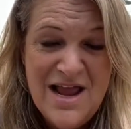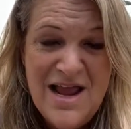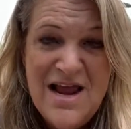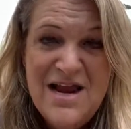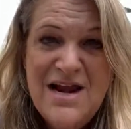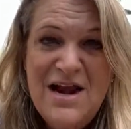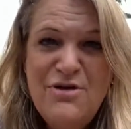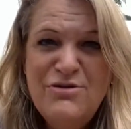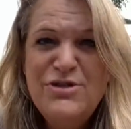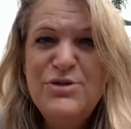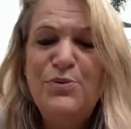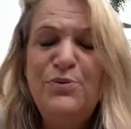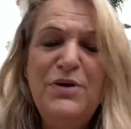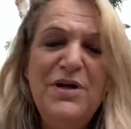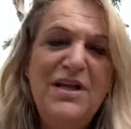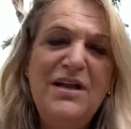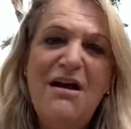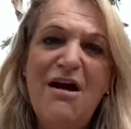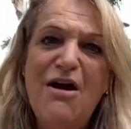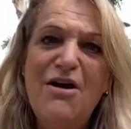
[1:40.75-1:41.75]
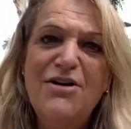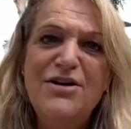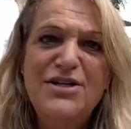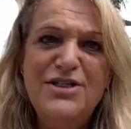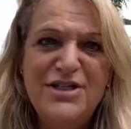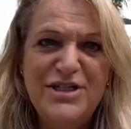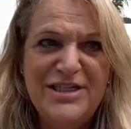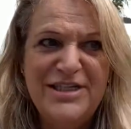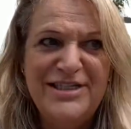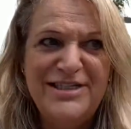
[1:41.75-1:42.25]
Now, it's really hard to
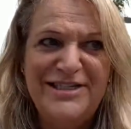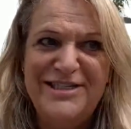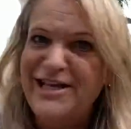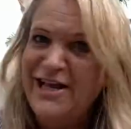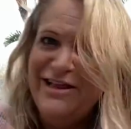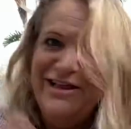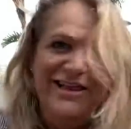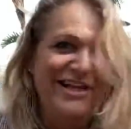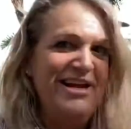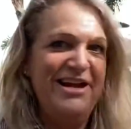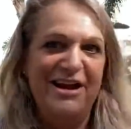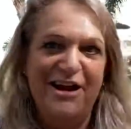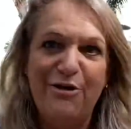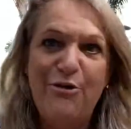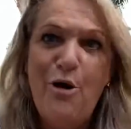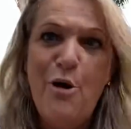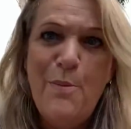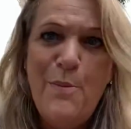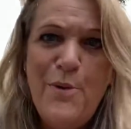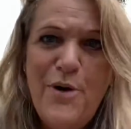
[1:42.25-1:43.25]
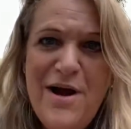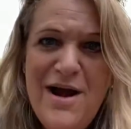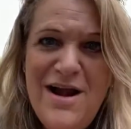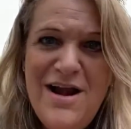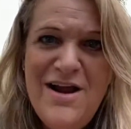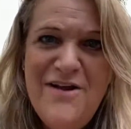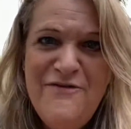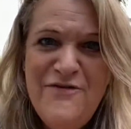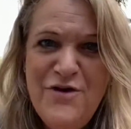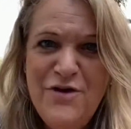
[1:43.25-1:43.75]
just suddenly incorporate it
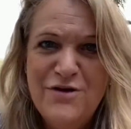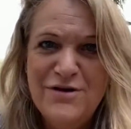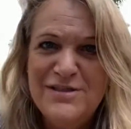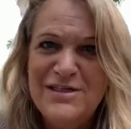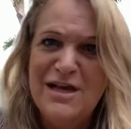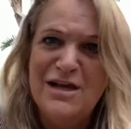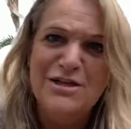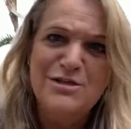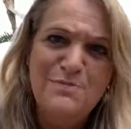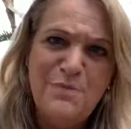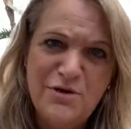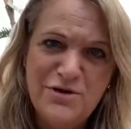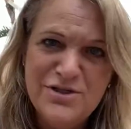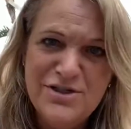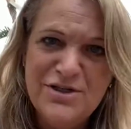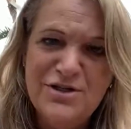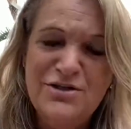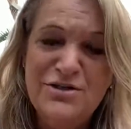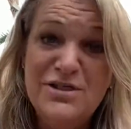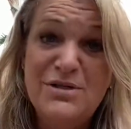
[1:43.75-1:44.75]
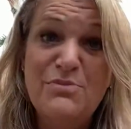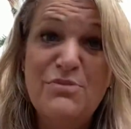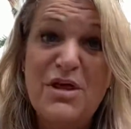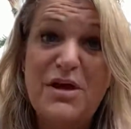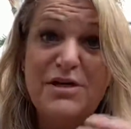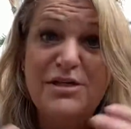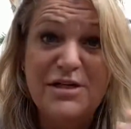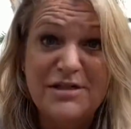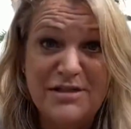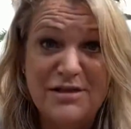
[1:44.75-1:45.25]
if you're a salesperson or someone that
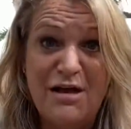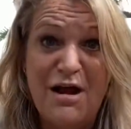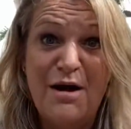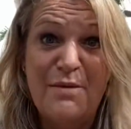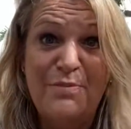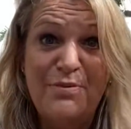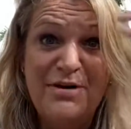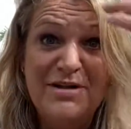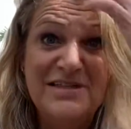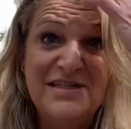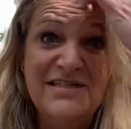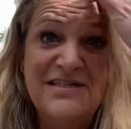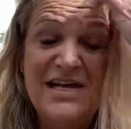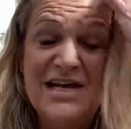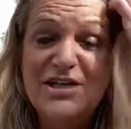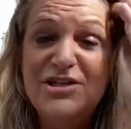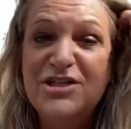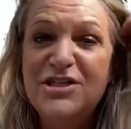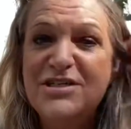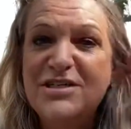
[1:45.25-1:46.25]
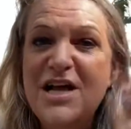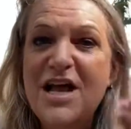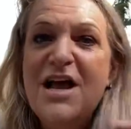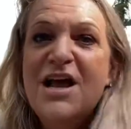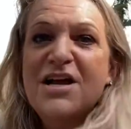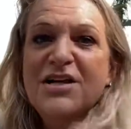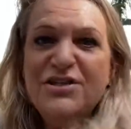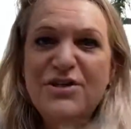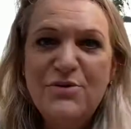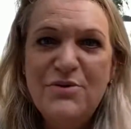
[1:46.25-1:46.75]
does a lot of presentations.
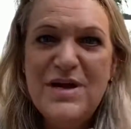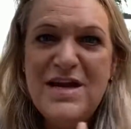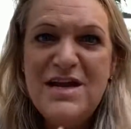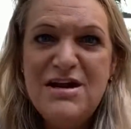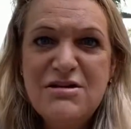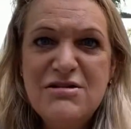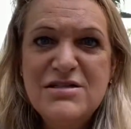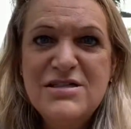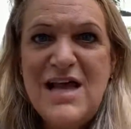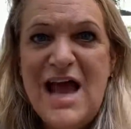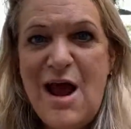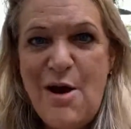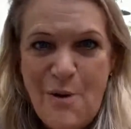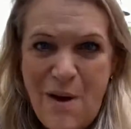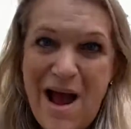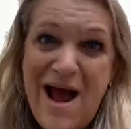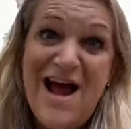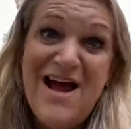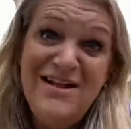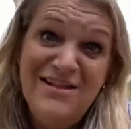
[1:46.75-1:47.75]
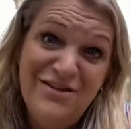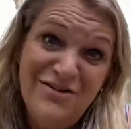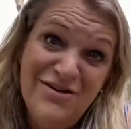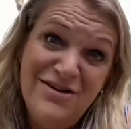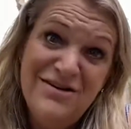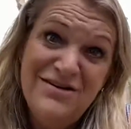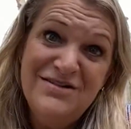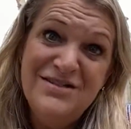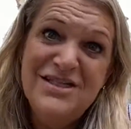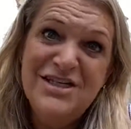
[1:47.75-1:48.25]
So here's how I
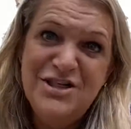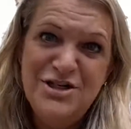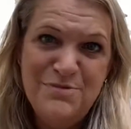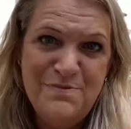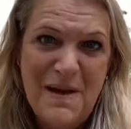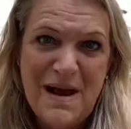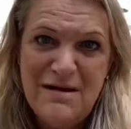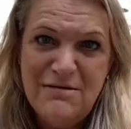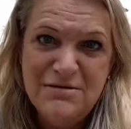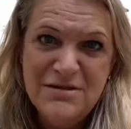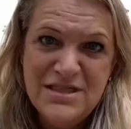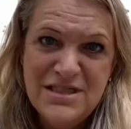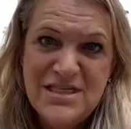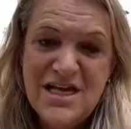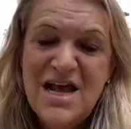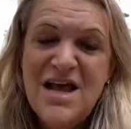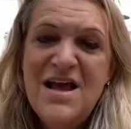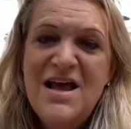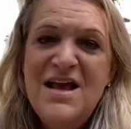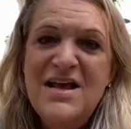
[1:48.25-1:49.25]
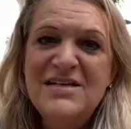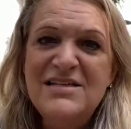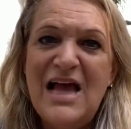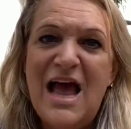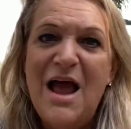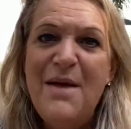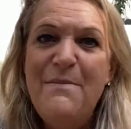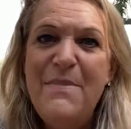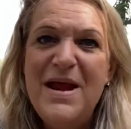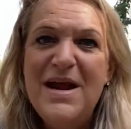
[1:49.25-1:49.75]
learned to do bounce, is I
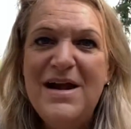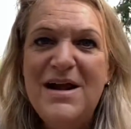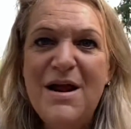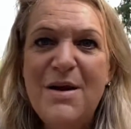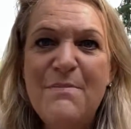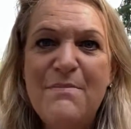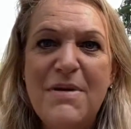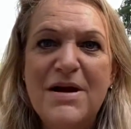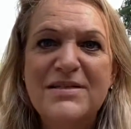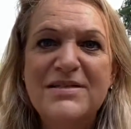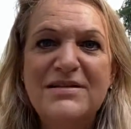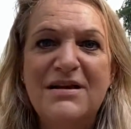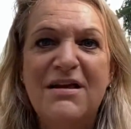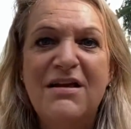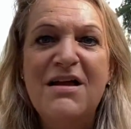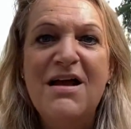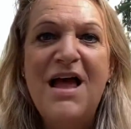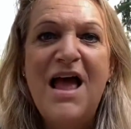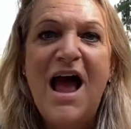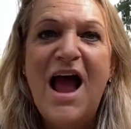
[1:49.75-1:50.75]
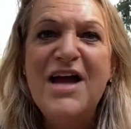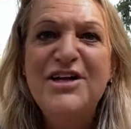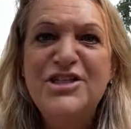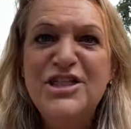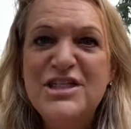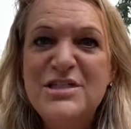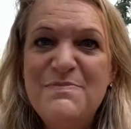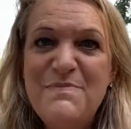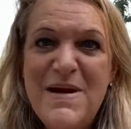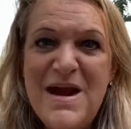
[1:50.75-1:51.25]
made it a muscle. I
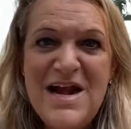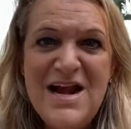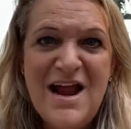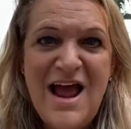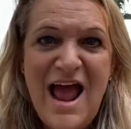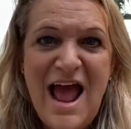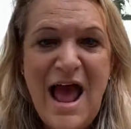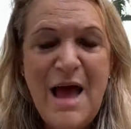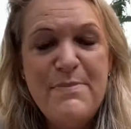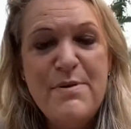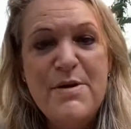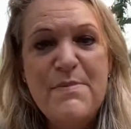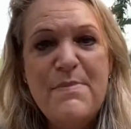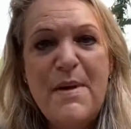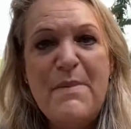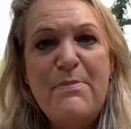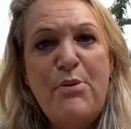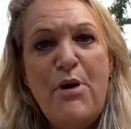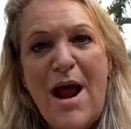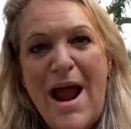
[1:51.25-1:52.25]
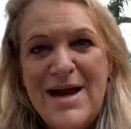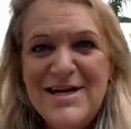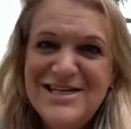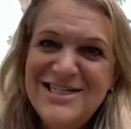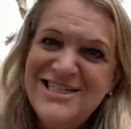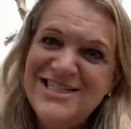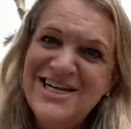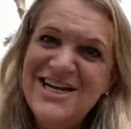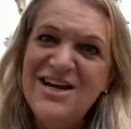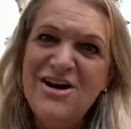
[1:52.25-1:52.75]
just made it a habit by
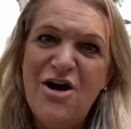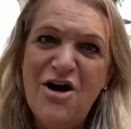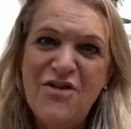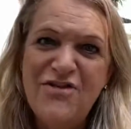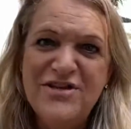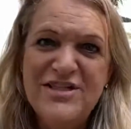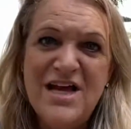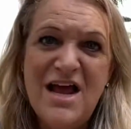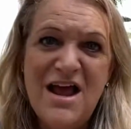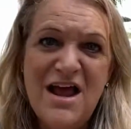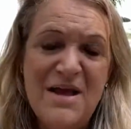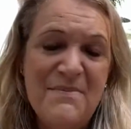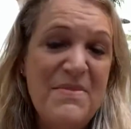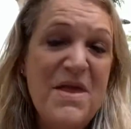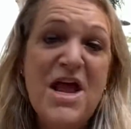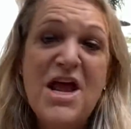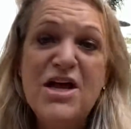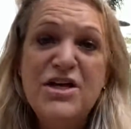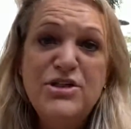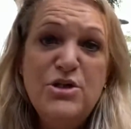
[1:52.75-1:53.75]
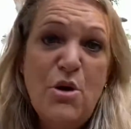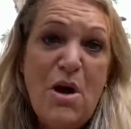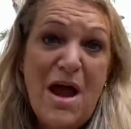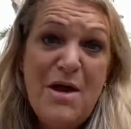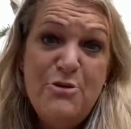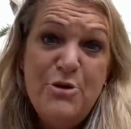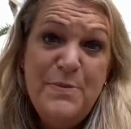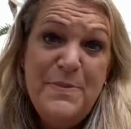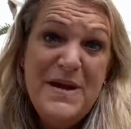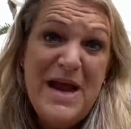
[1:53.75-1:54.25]
practicing it all the time. So I
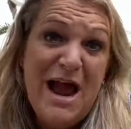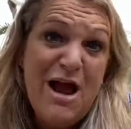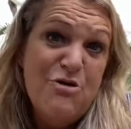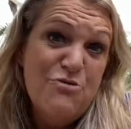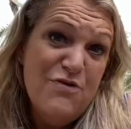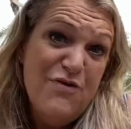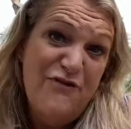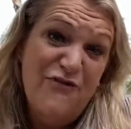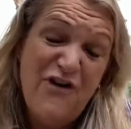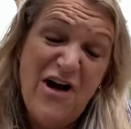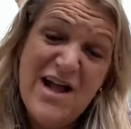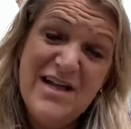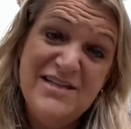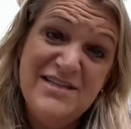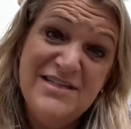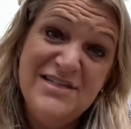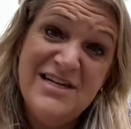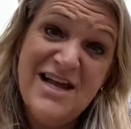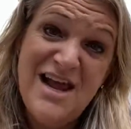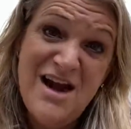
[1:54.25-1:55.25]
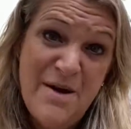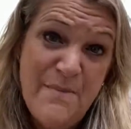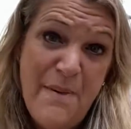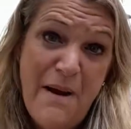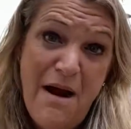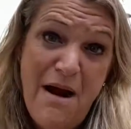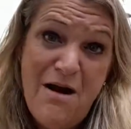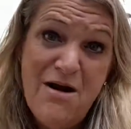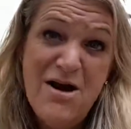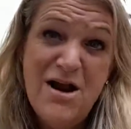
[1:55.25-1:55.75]
would be out with friends in a
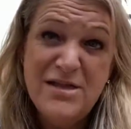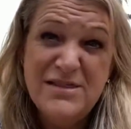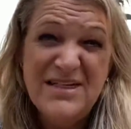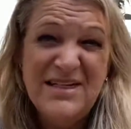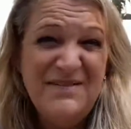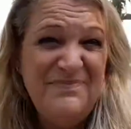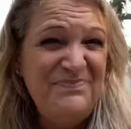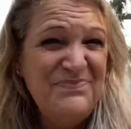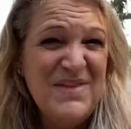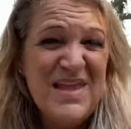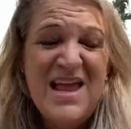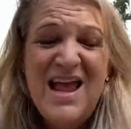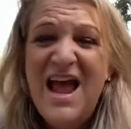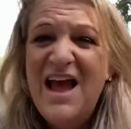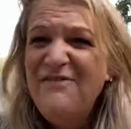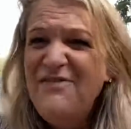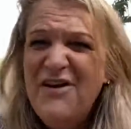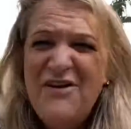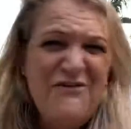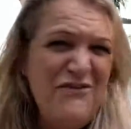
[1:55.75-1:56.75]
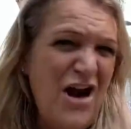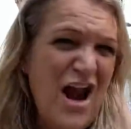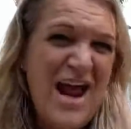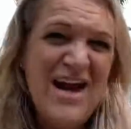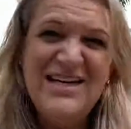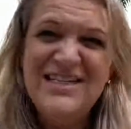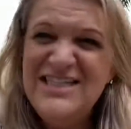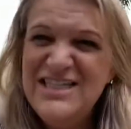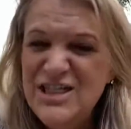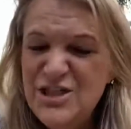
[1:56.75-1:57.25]
bar and I'd say, have you ever had
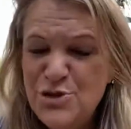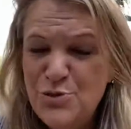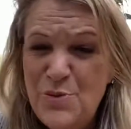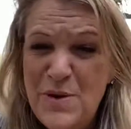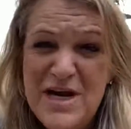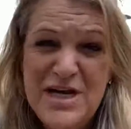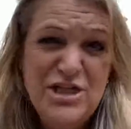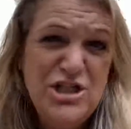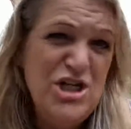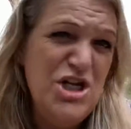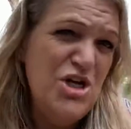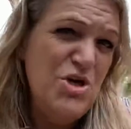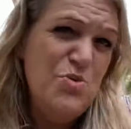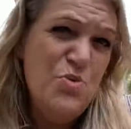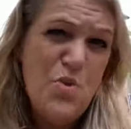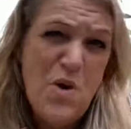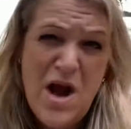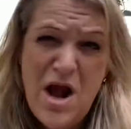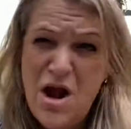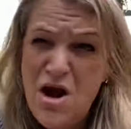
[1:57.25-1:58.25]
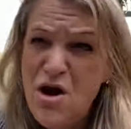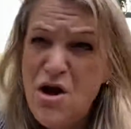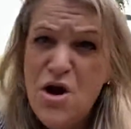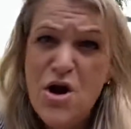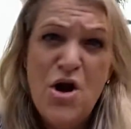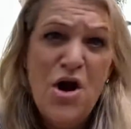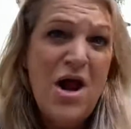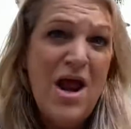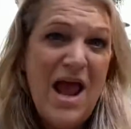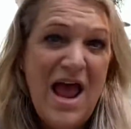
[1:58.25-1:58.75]
a situation where,
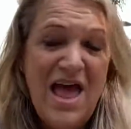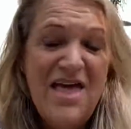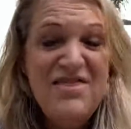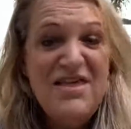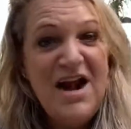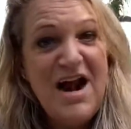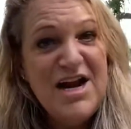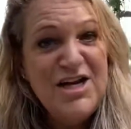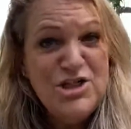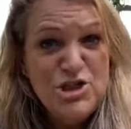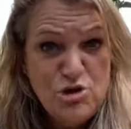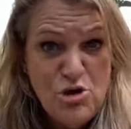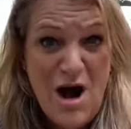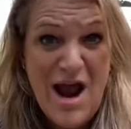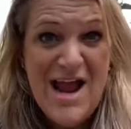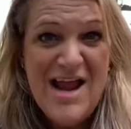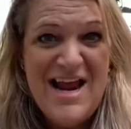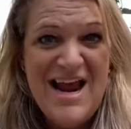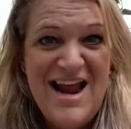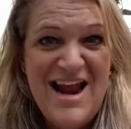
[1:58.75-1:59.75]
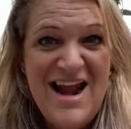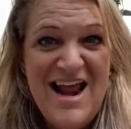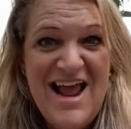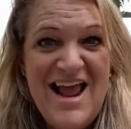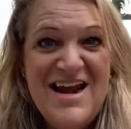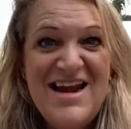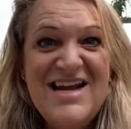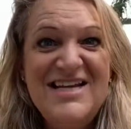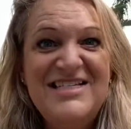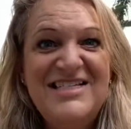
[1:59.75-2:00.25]
and then I'd try it and
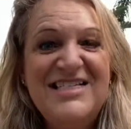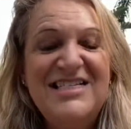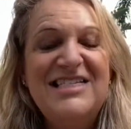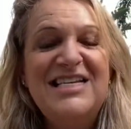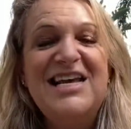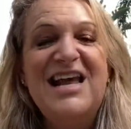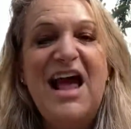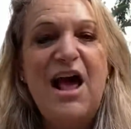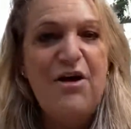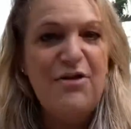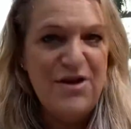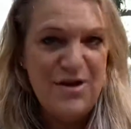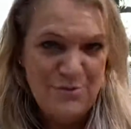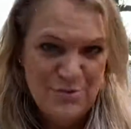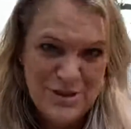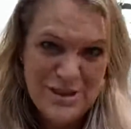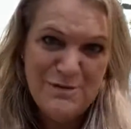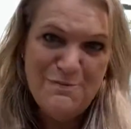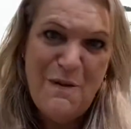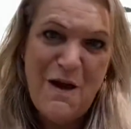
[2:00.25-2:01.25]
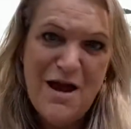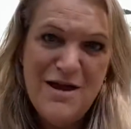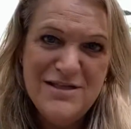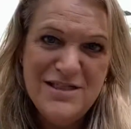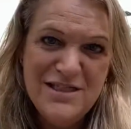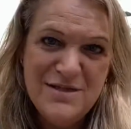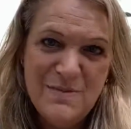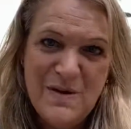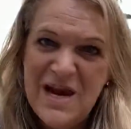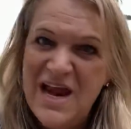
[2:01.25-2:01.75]
I'd see how they respond to
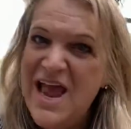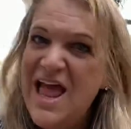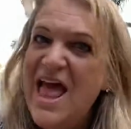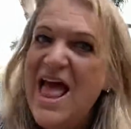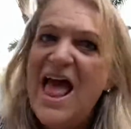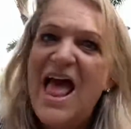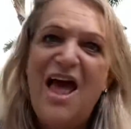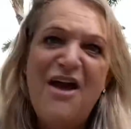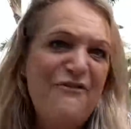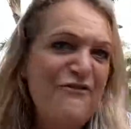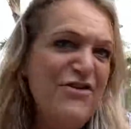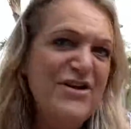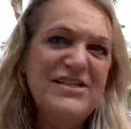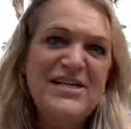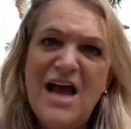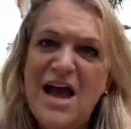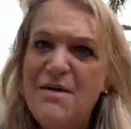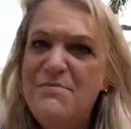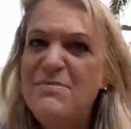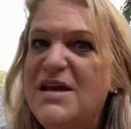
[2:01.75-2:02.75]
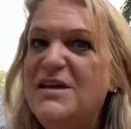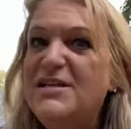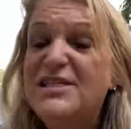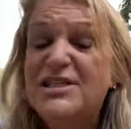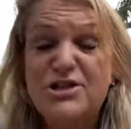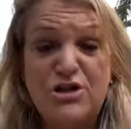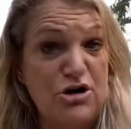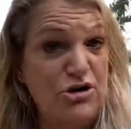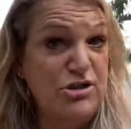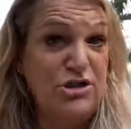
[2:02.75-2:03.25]
me. Every time
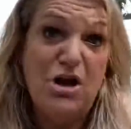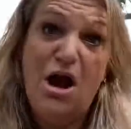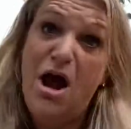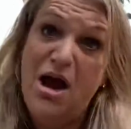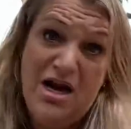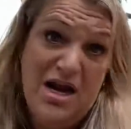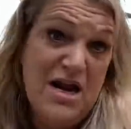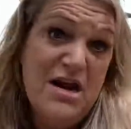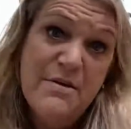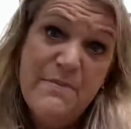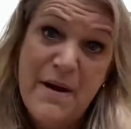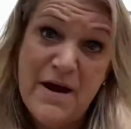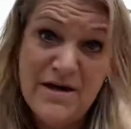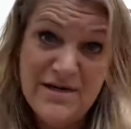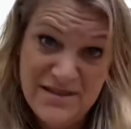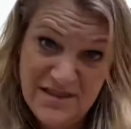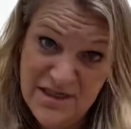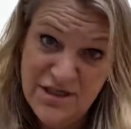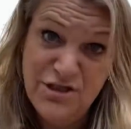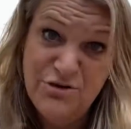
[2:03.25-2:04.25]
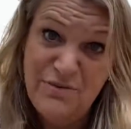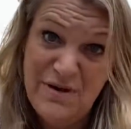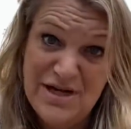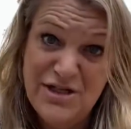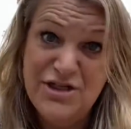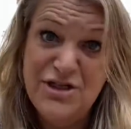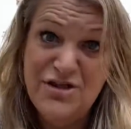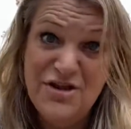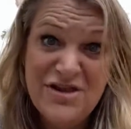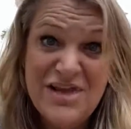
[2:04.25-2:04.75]
start talking about a
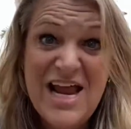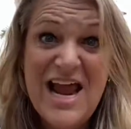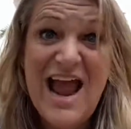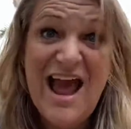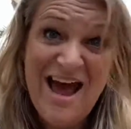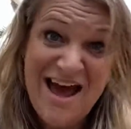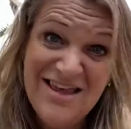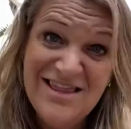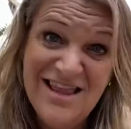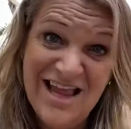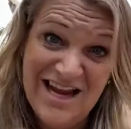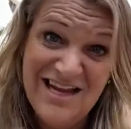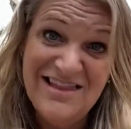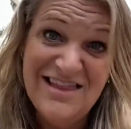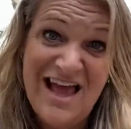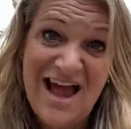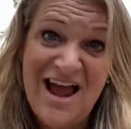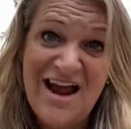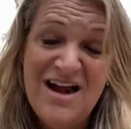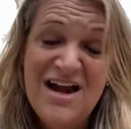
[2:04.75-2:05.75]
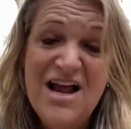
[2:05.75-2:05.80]
situation that they had like that.